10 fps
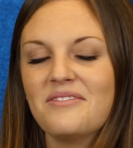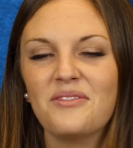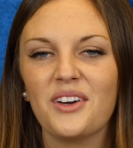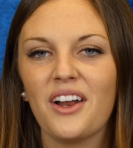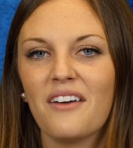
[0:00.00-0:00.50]

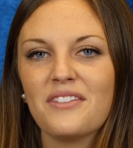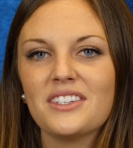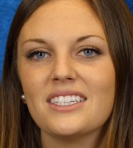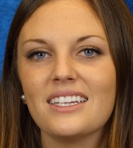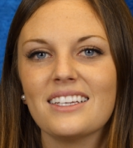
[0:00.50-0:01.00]
would offer
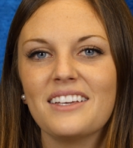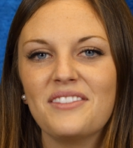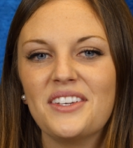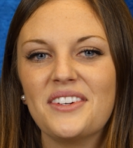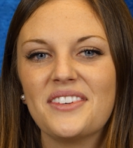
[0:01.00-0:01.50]
to give
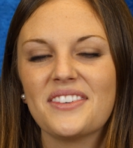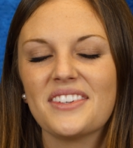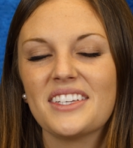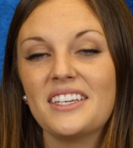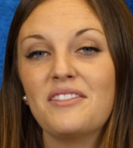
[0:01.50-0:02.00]
you
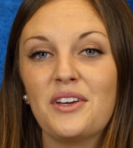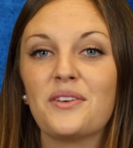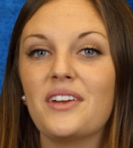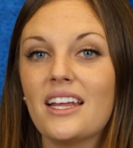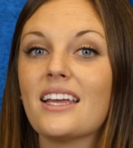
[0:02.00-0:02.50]
give you a
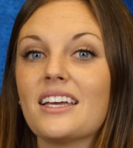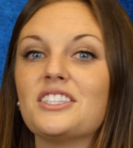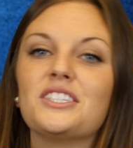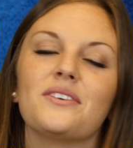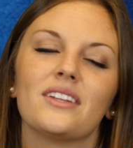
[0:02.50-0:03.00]
greeting and
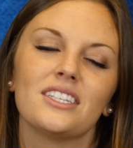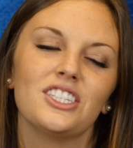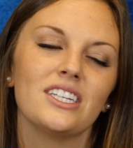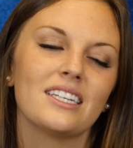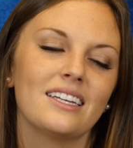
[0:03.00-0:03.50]
kiss you on the
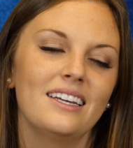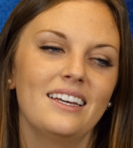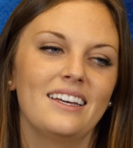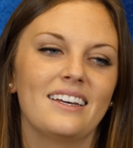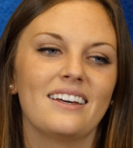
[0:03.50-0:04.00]
cheek.
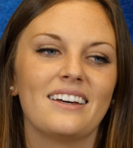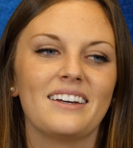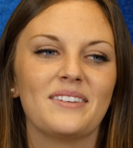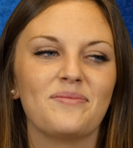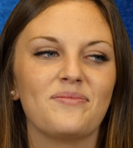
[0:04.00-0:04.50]

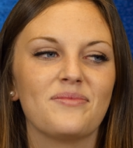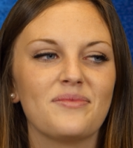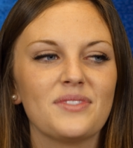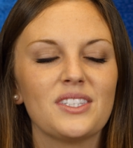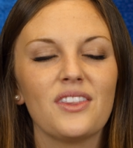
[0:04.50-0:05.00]
Um,
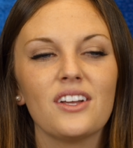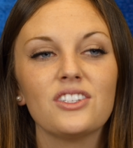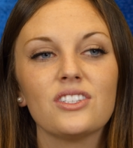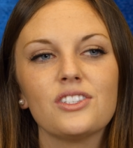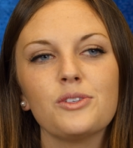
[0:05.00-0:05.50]
so they're
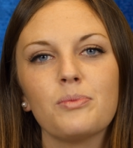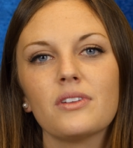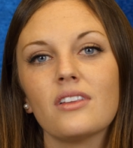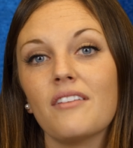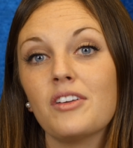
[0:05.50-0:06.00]
just super
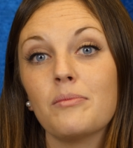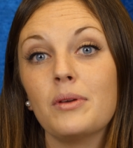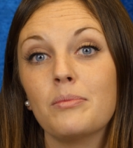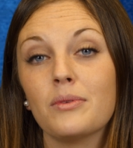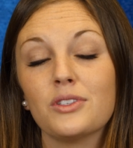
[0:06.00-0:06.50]
loving
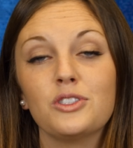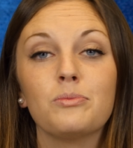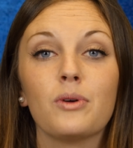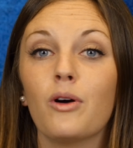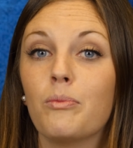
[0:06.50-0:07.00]
people,
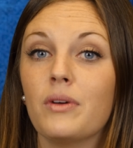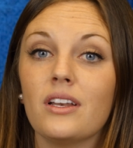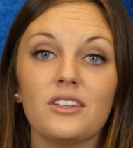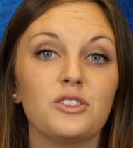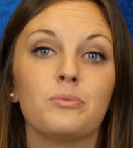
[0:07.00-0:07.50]
super
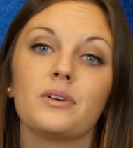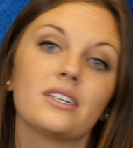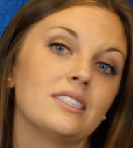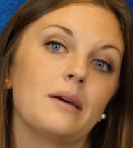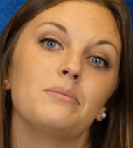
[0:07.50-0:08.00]
open, super
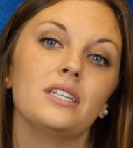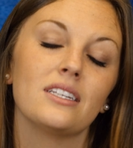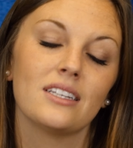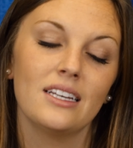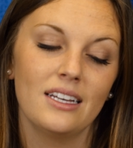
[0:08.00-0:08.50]

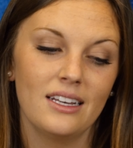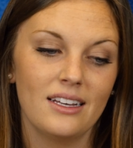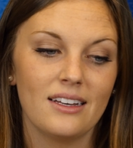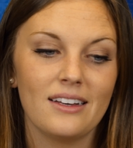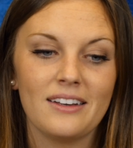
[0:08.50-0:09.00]
accepting.
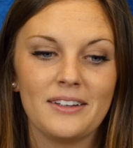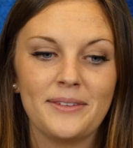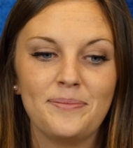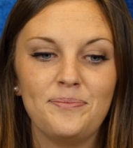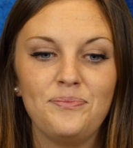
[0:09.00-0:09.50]

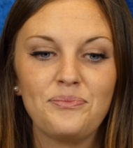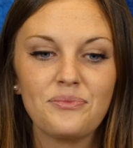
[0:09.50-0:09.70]
Um,